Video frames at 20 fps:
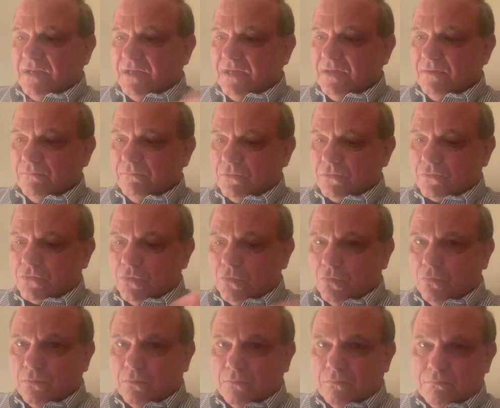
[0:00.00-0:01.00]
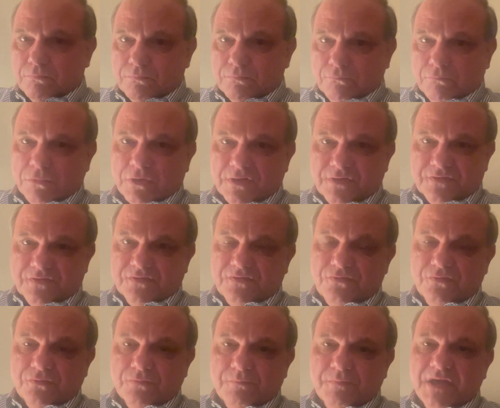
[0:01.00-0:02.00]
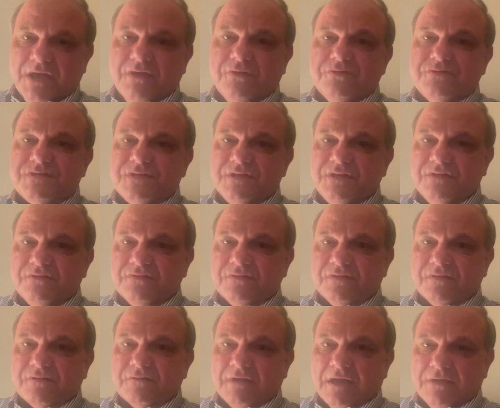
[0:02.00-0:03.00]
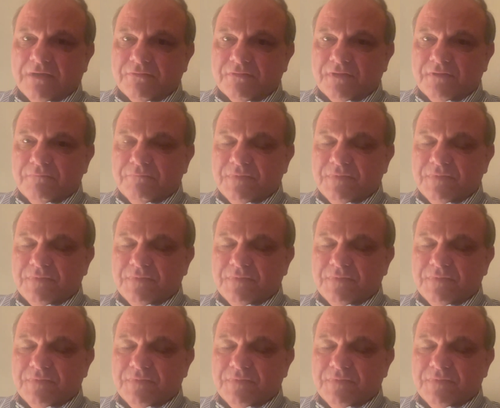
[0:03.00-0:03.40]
It will go 1 to 2 meters into the ground.